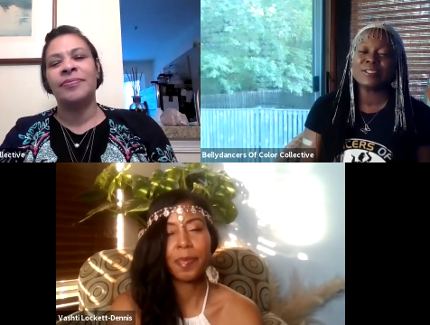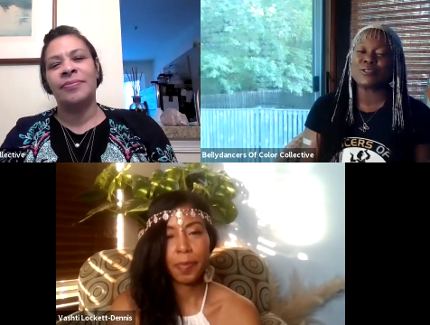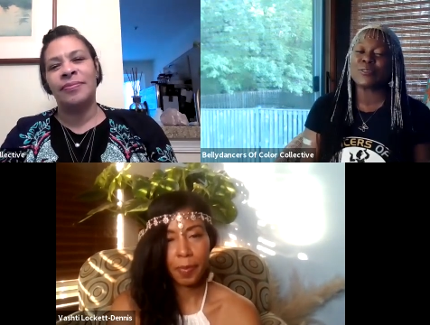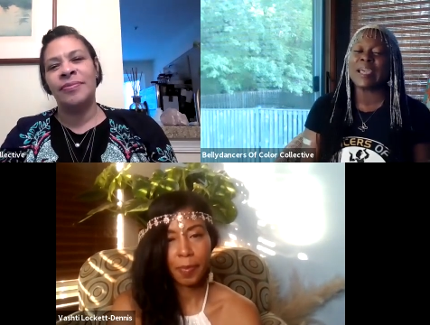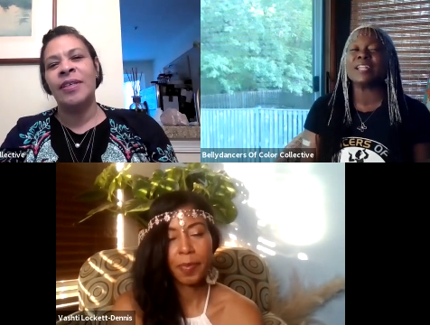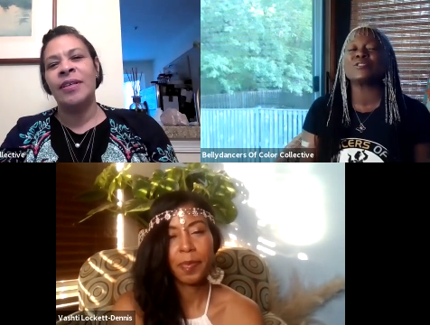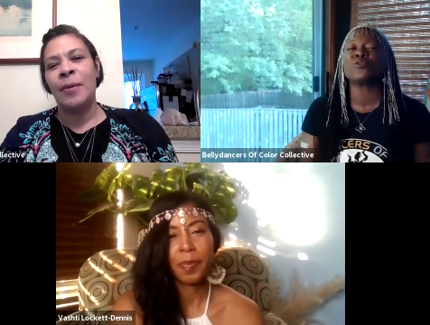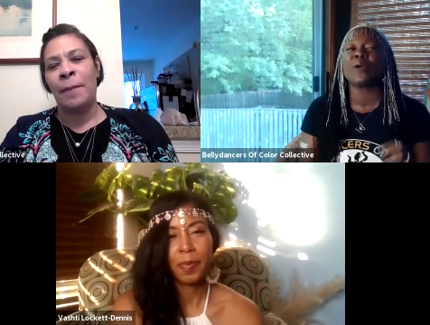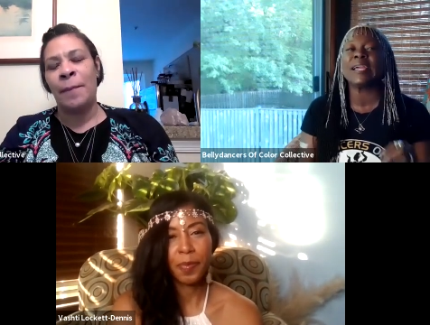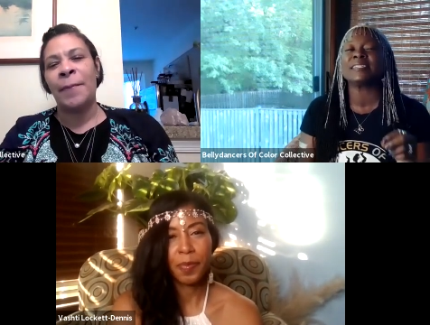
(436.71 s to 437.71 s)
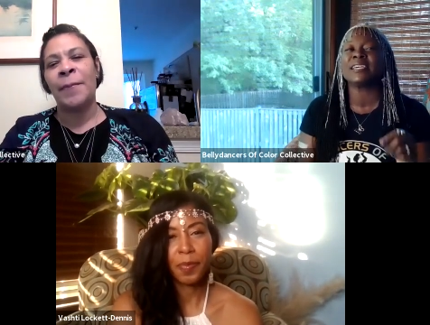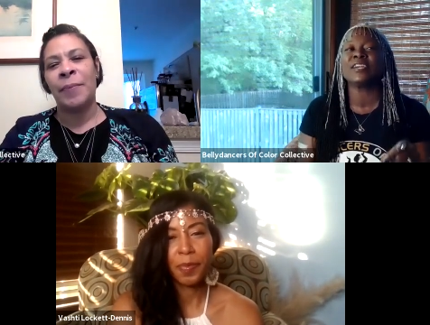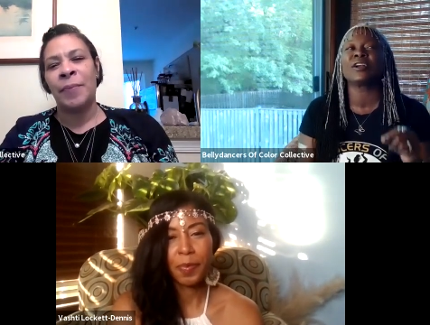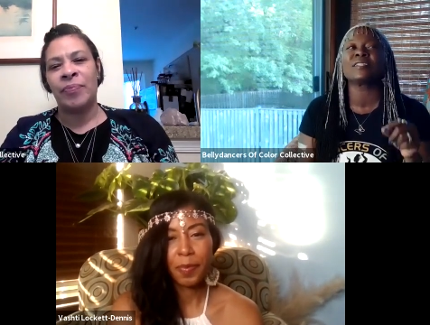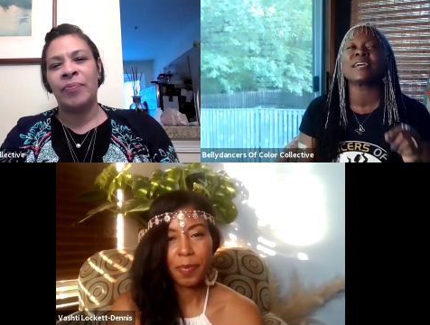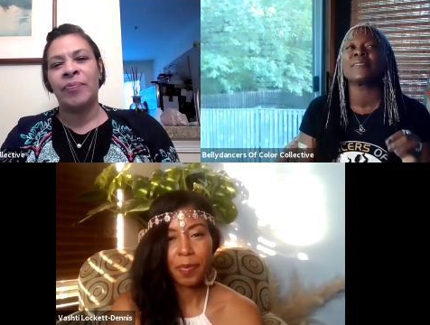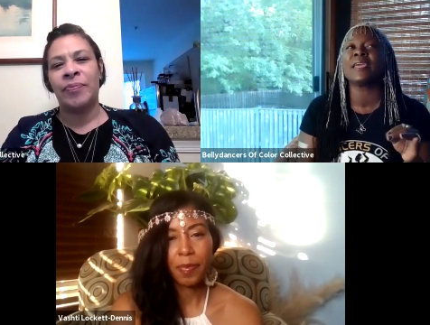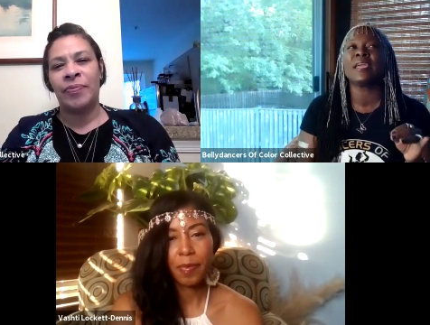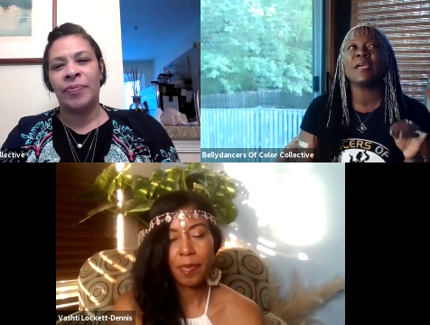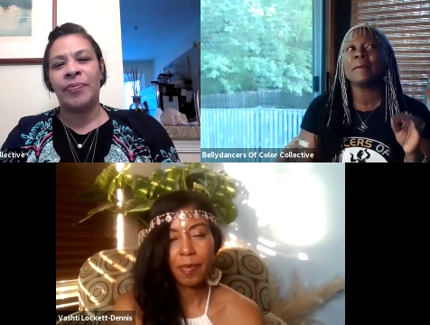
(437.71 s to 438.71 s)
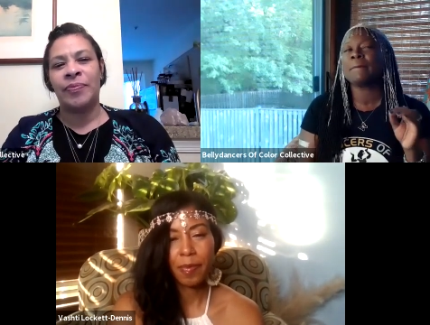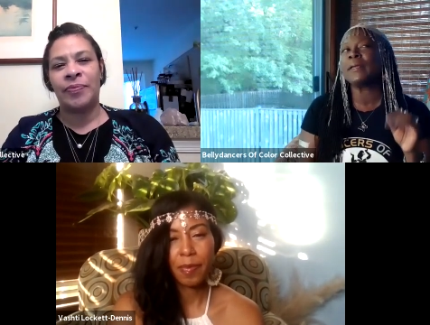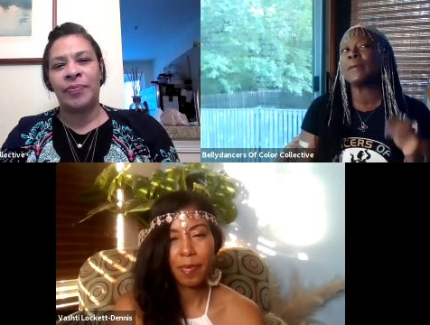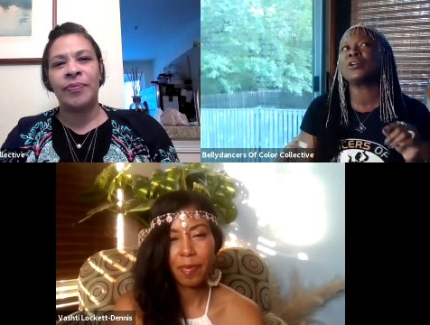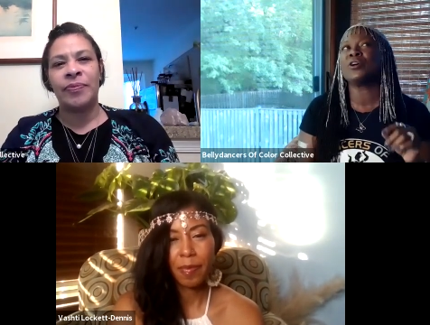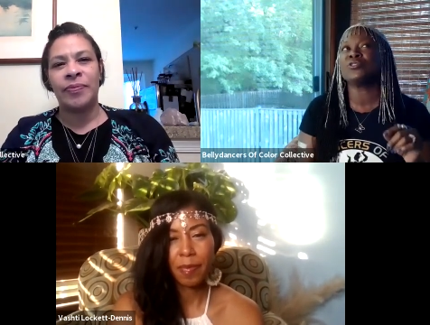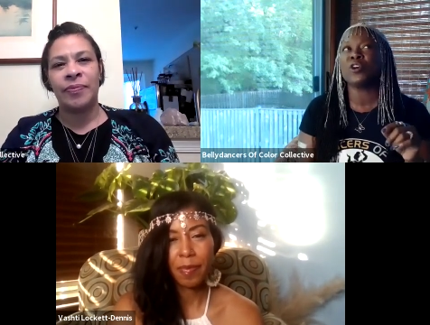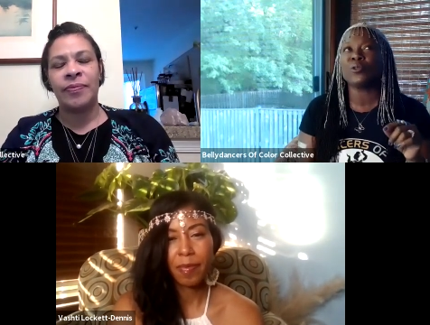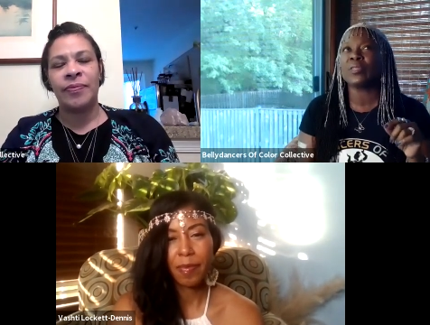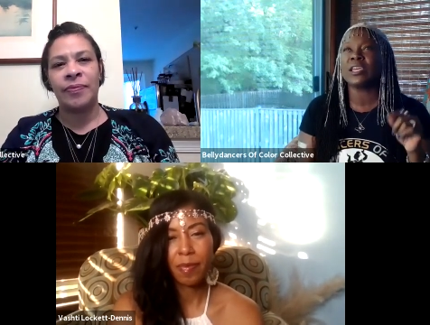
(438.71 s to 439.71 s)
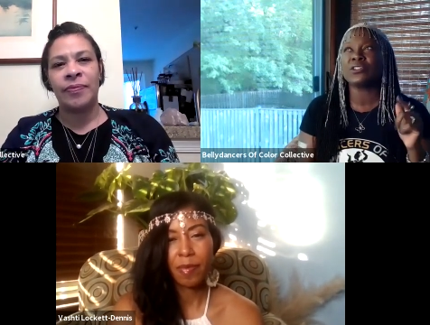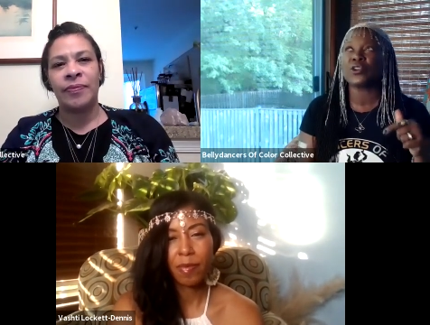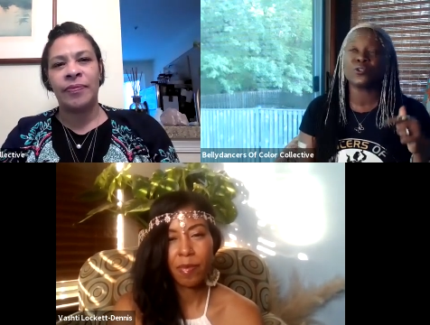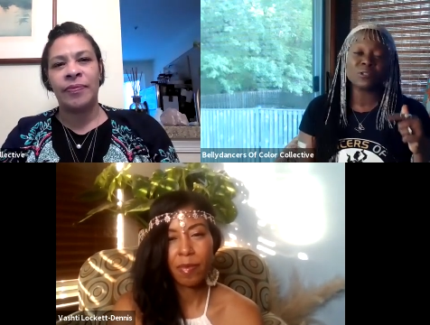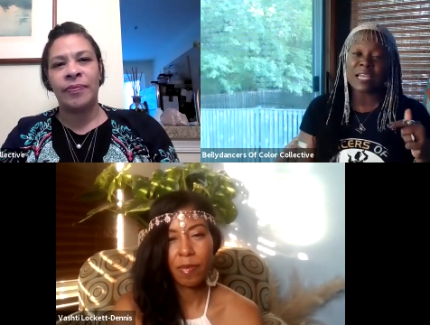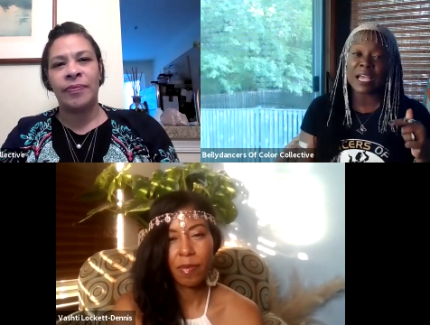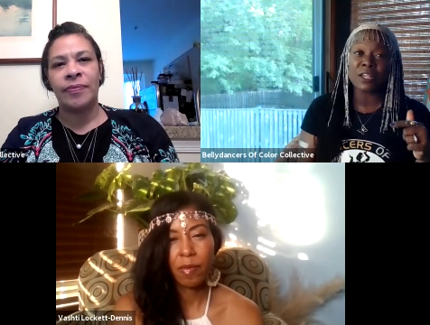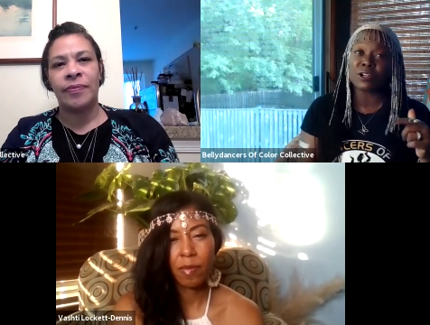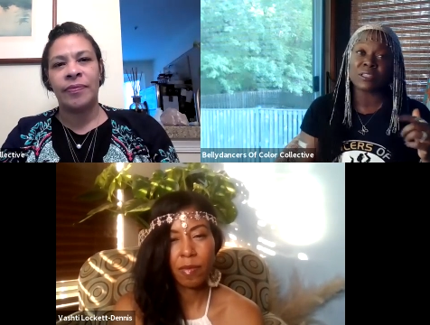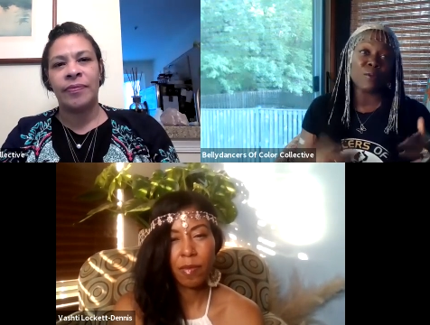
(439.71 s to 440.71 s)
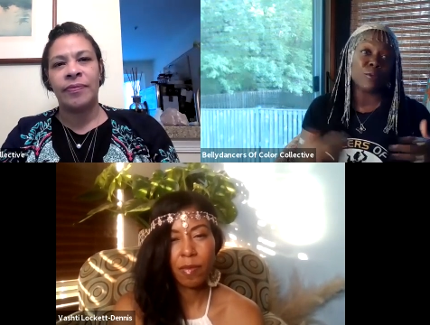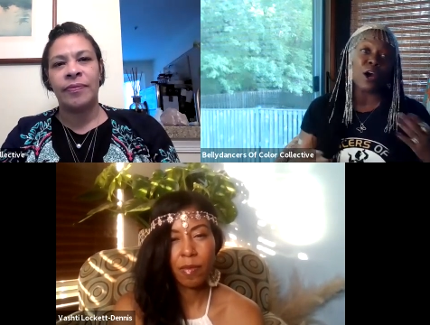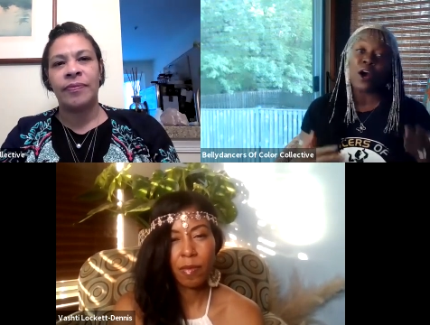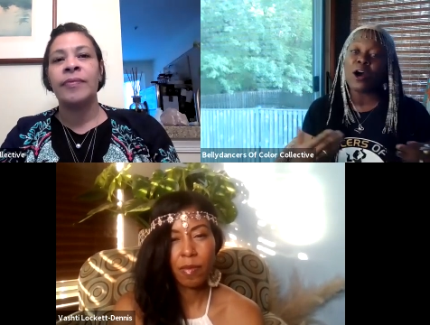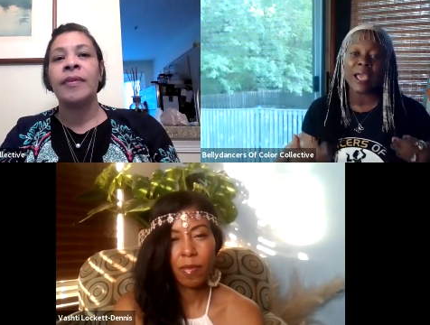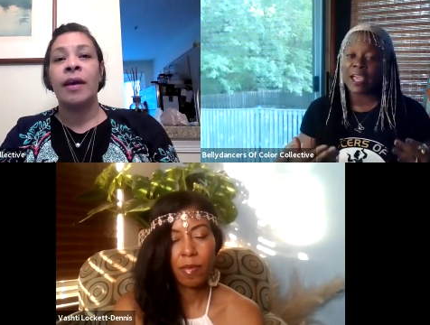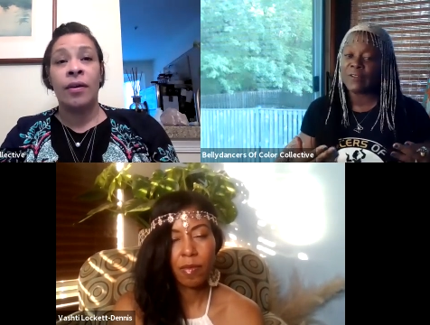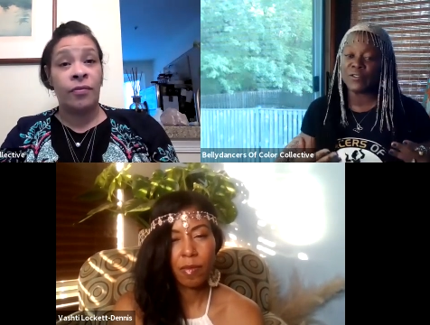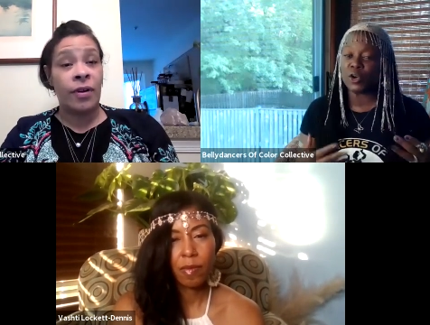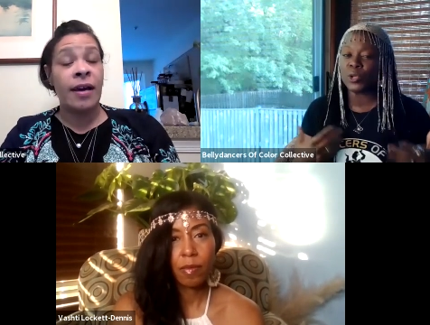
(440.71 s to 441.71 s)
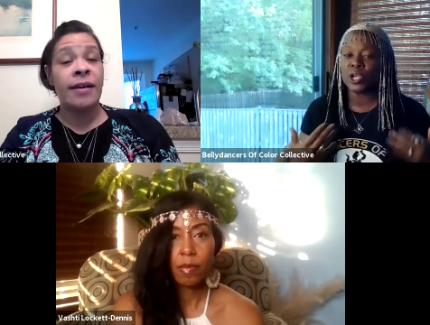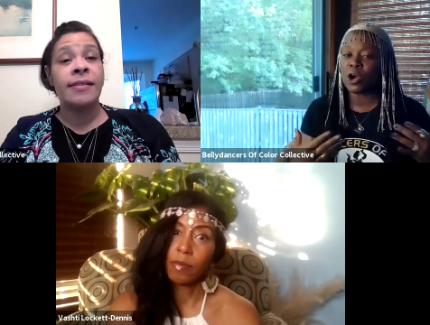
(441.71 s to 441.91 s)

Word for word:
Speaker 1: So that is great to hear because I think people don't know the internal dialogue that we all have. You know, right.